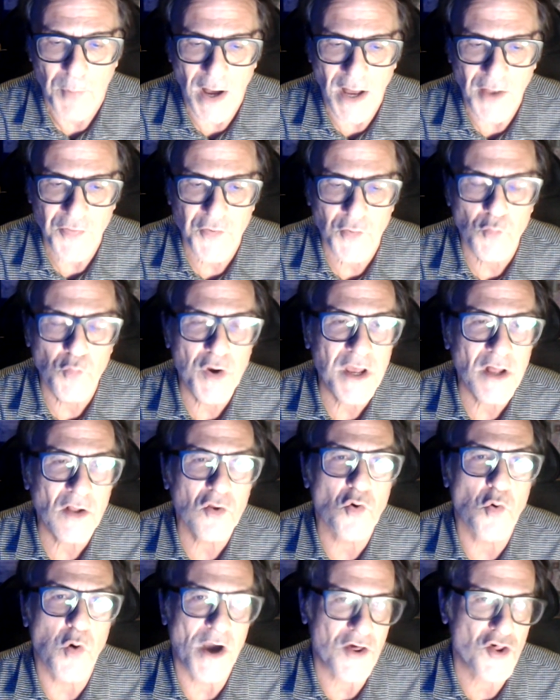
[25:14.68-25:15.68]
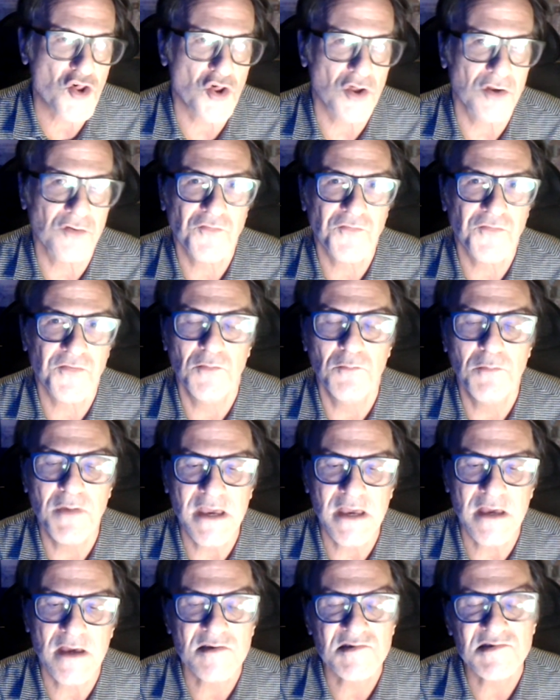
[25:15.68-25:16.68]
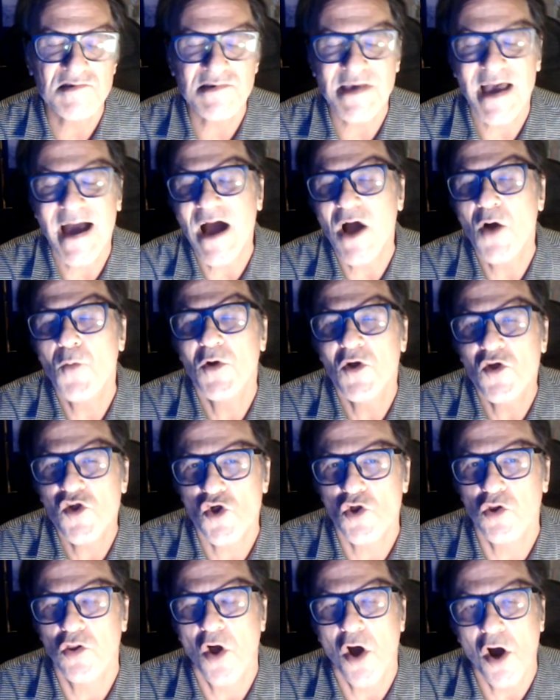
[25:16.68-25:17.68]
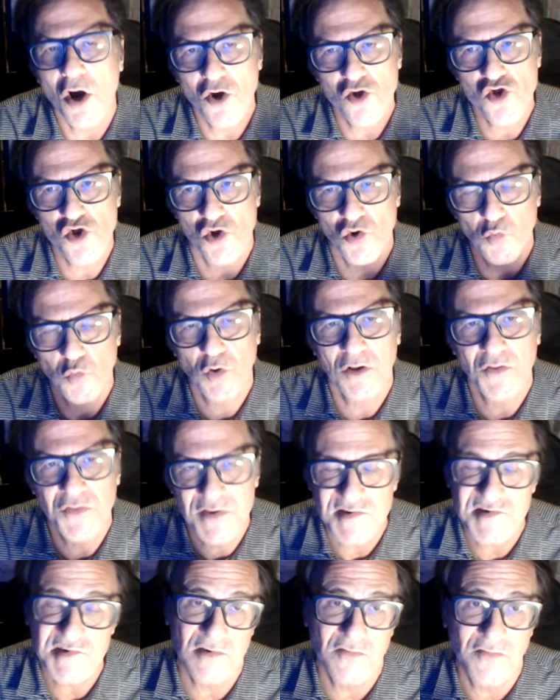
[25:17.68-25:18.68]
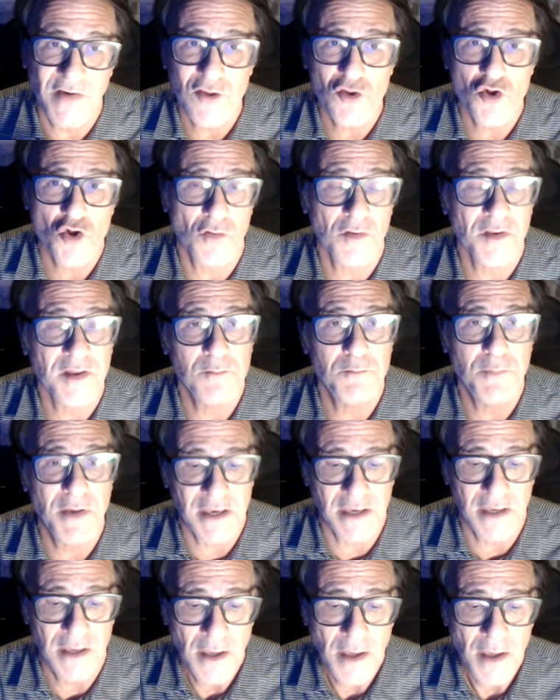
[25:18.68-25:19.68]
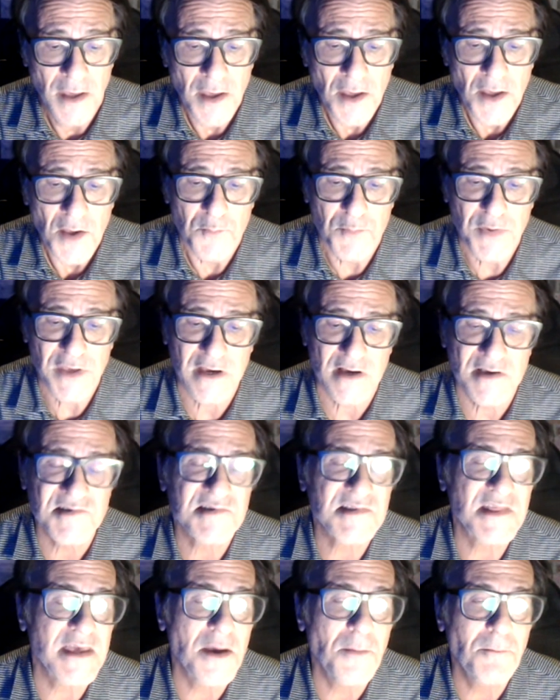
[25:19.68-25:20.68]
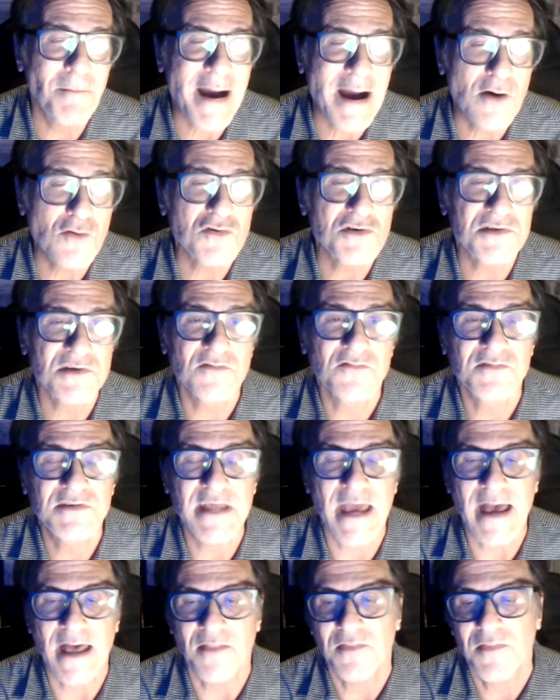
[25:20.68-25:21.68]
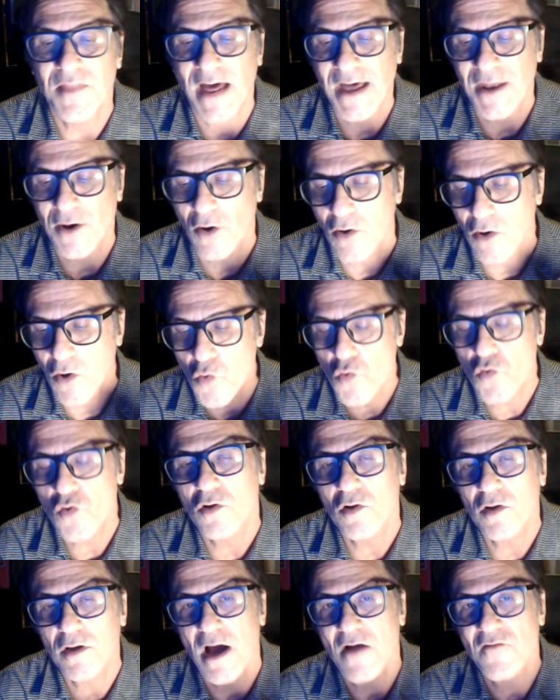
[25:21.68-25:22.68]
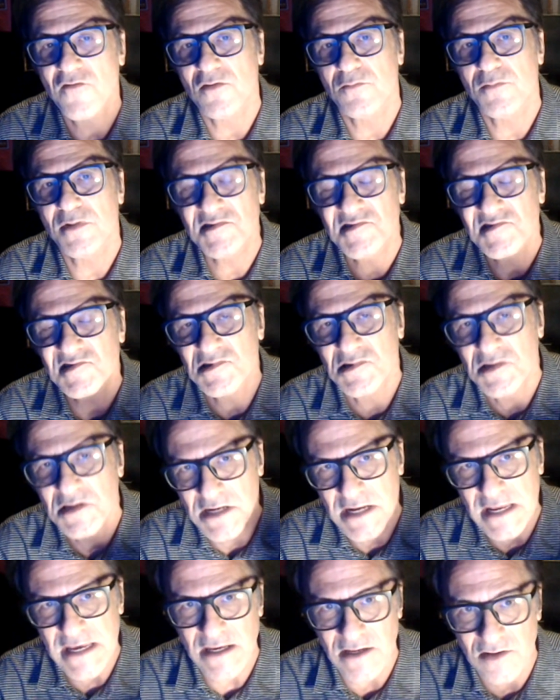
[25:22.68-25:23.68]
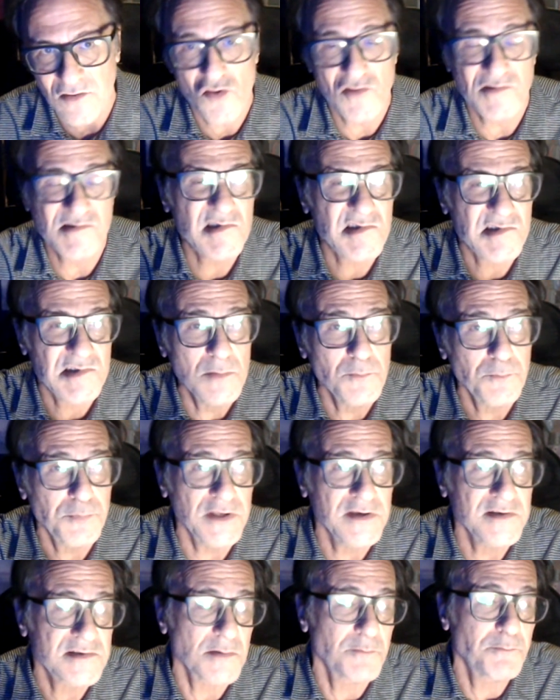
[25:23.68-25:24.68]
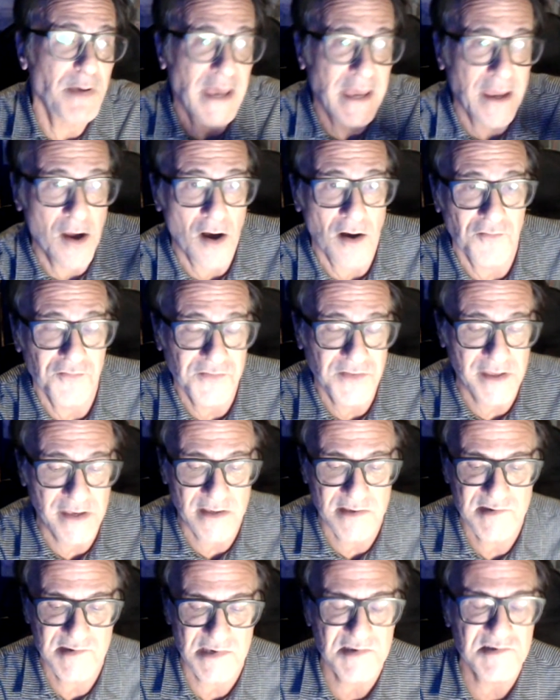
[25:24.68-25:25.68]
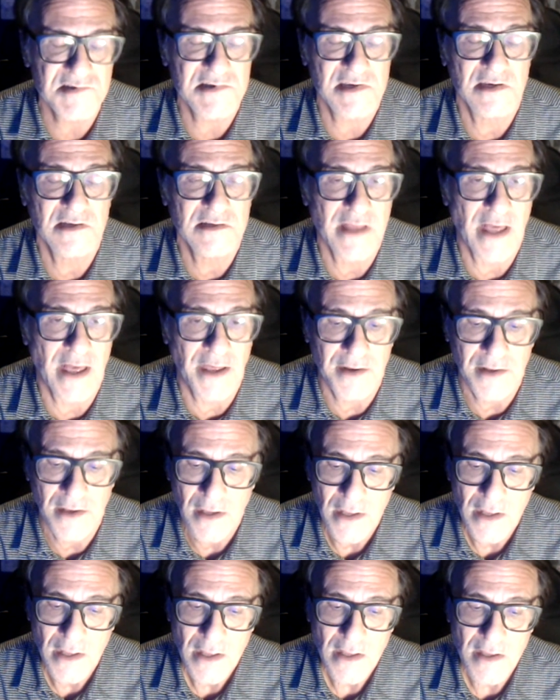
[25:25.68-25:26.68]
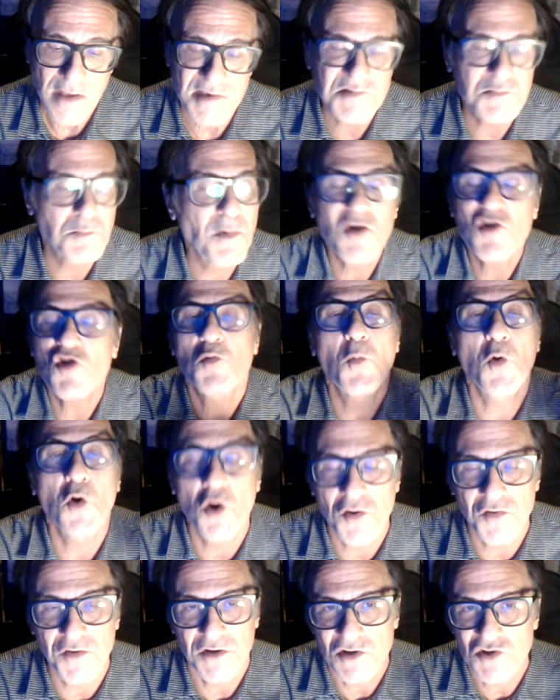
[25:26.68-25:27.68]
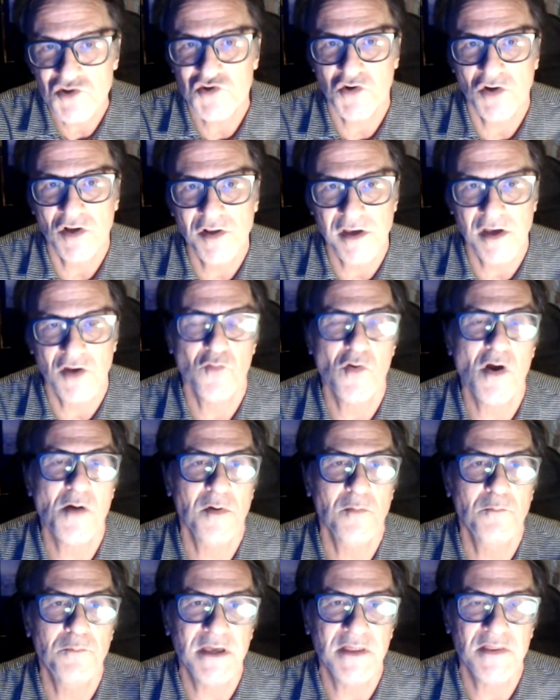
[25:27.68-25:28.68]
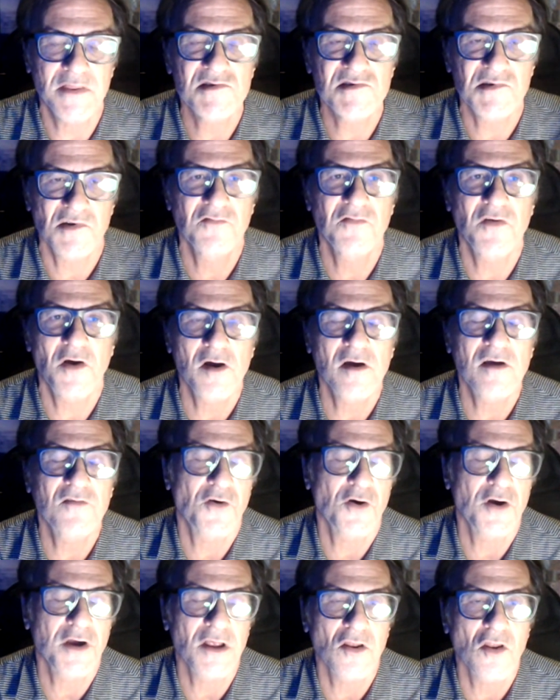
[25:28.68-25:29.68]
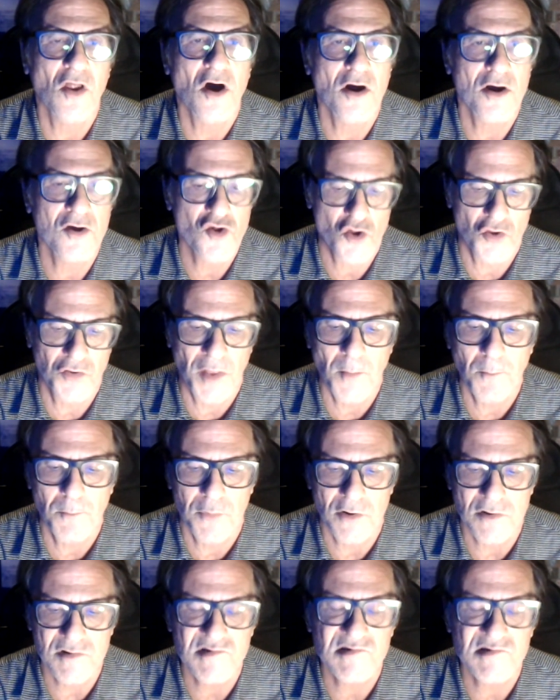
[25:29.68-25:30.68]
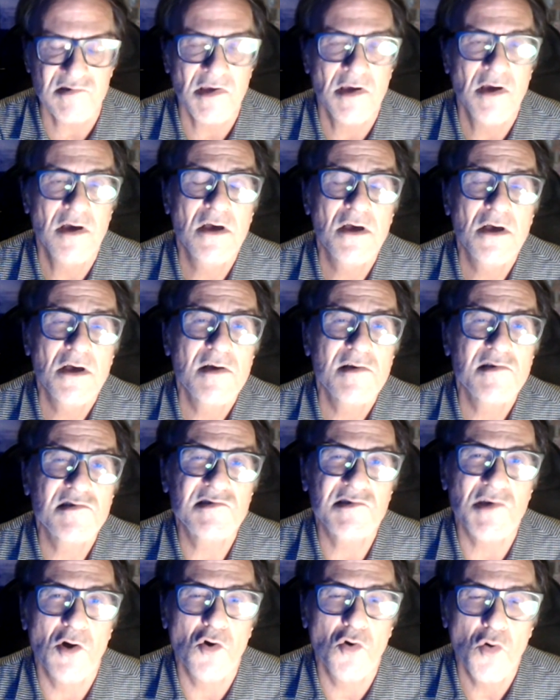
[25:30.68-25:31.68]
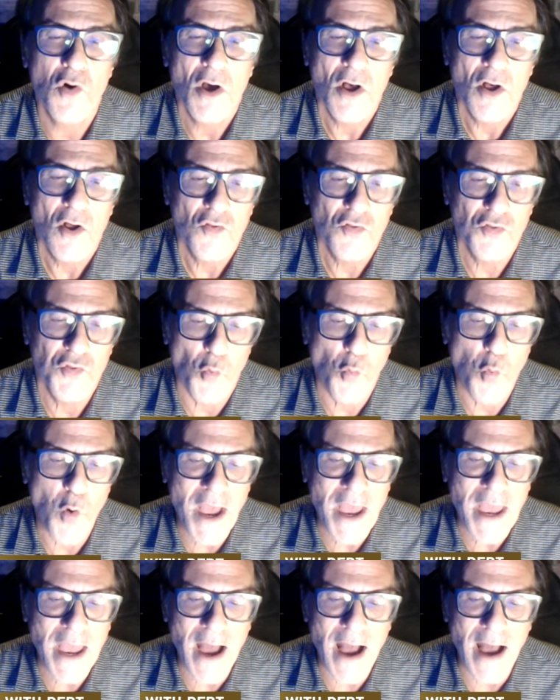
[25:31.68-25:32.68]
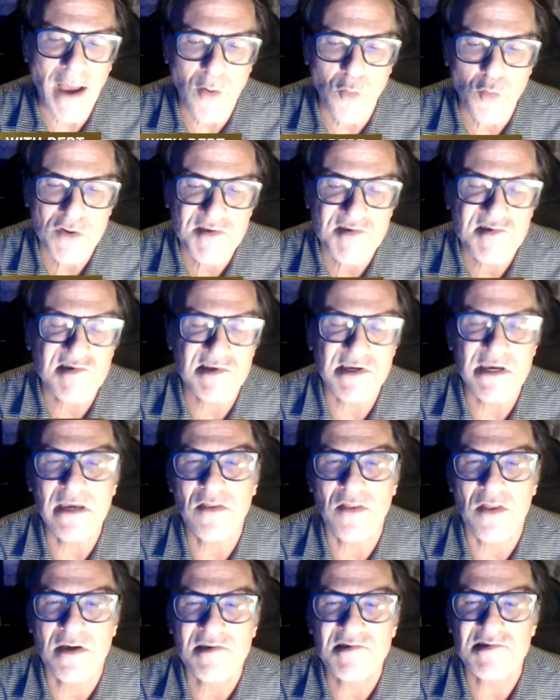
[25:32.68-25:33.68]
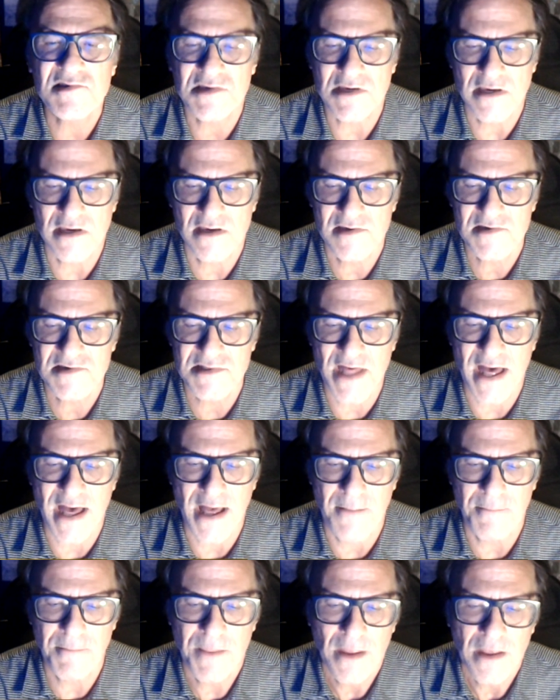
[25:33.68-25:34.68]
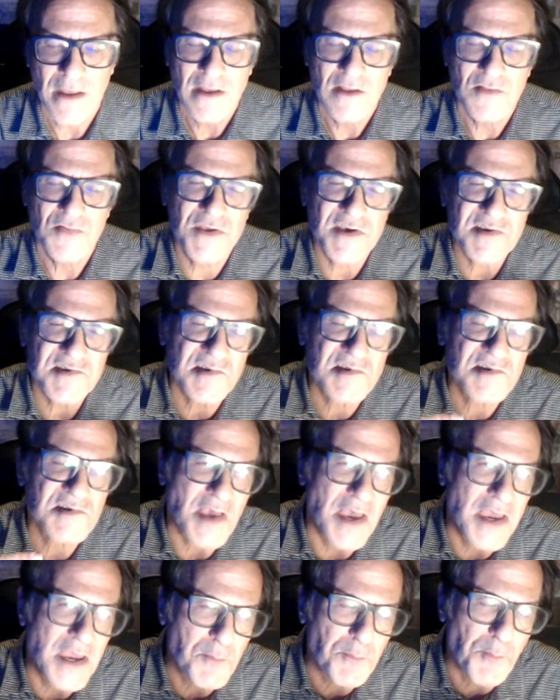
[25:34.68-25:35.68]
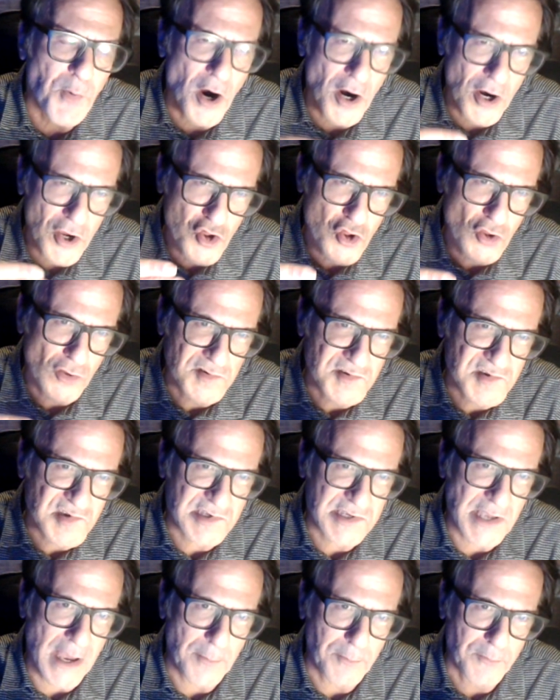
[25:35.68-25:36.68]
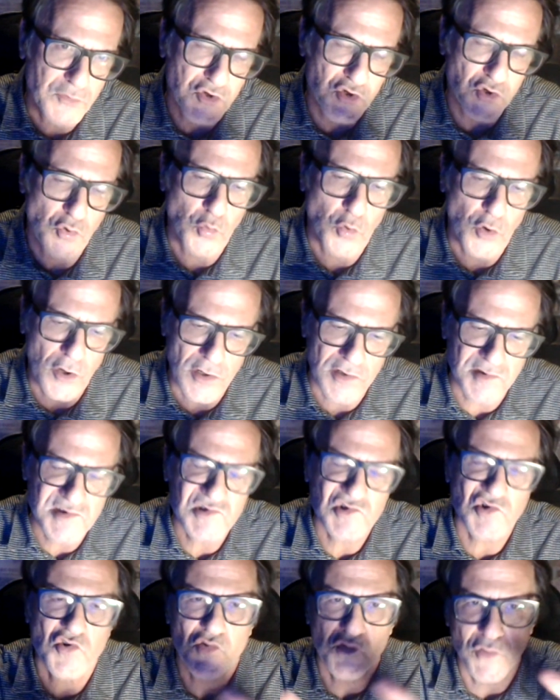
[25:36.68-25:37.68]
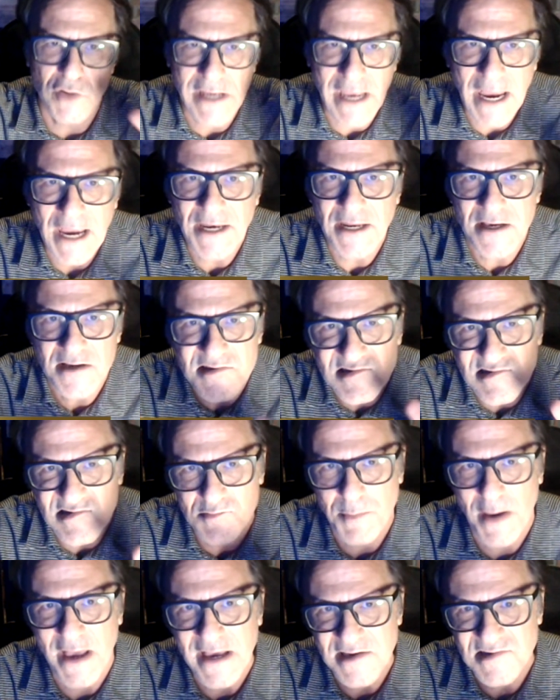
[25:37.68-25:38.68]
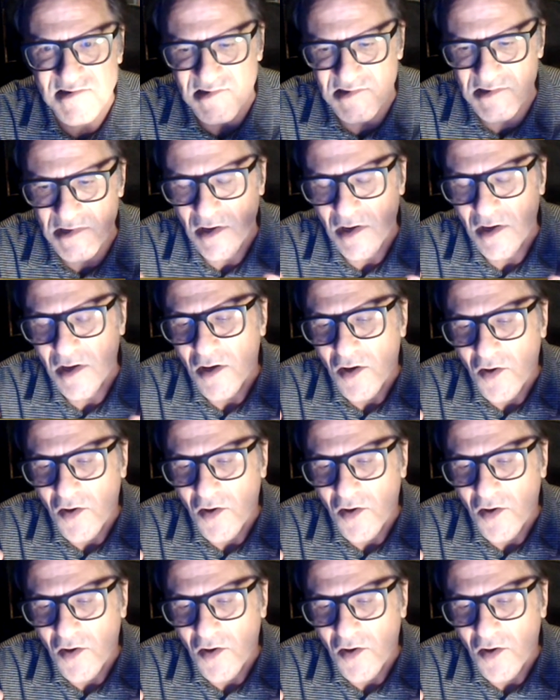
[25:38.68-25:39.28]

But the real question for me is how much larger will this eventually be? Because the amount of debt that local governments need simply to pay off the existing debt is much more than a trillion renminbi. These are very, very large numbers. So the way I would see this is that this is a partial step towards creating space